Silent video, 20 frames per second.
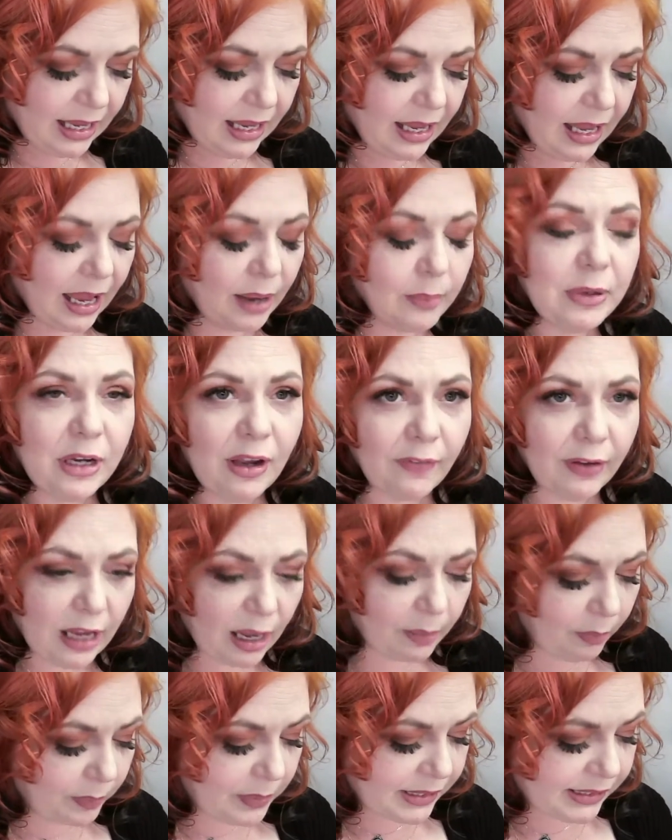And we have a
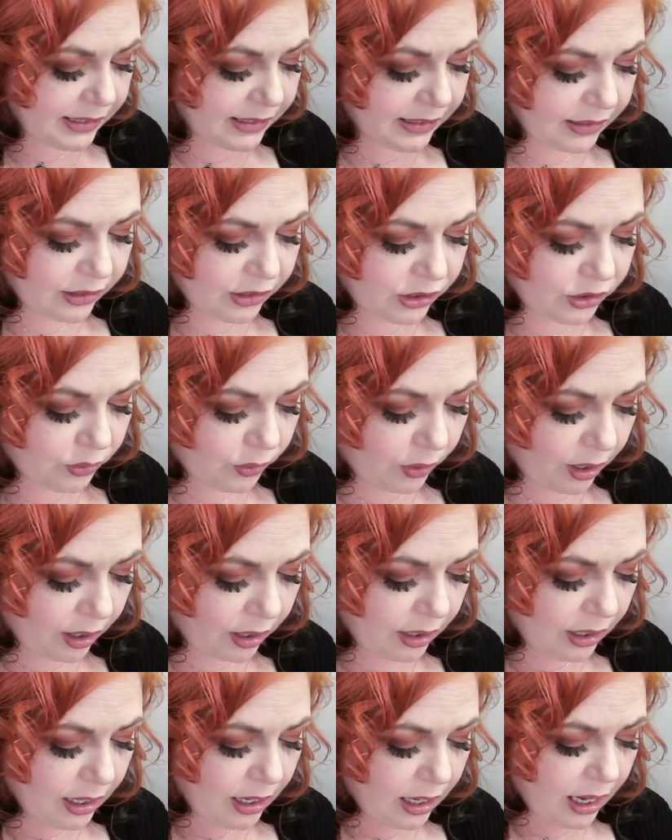couple pieces in the store,
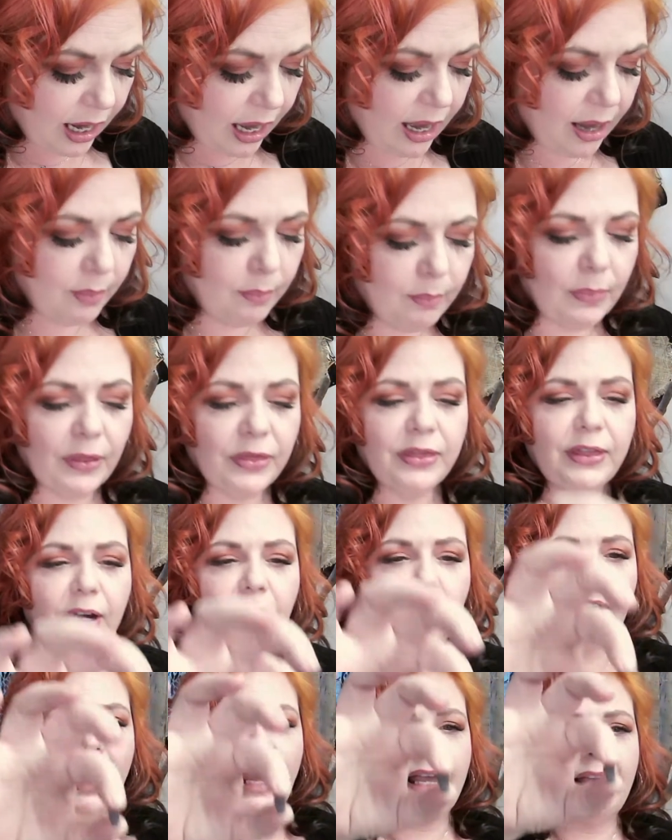but
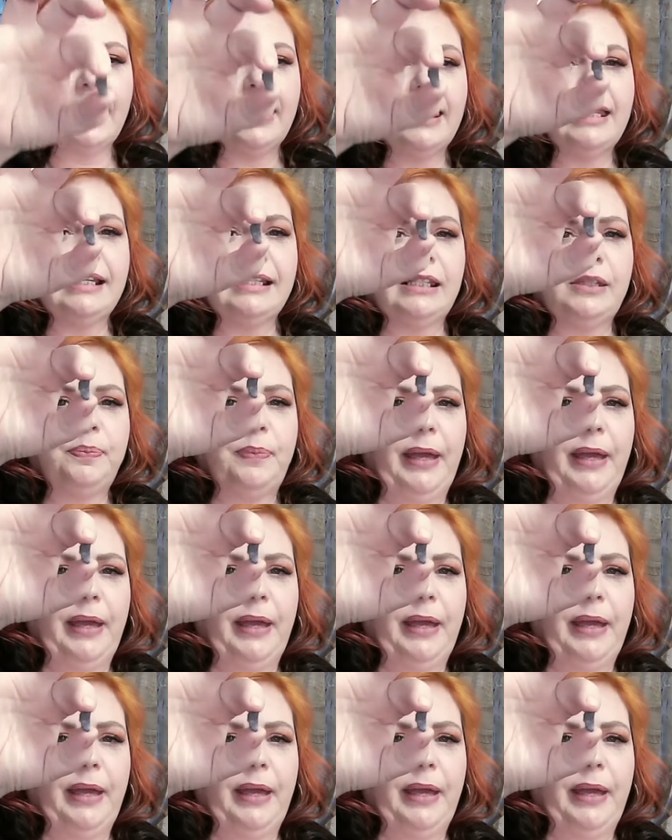they're like this big.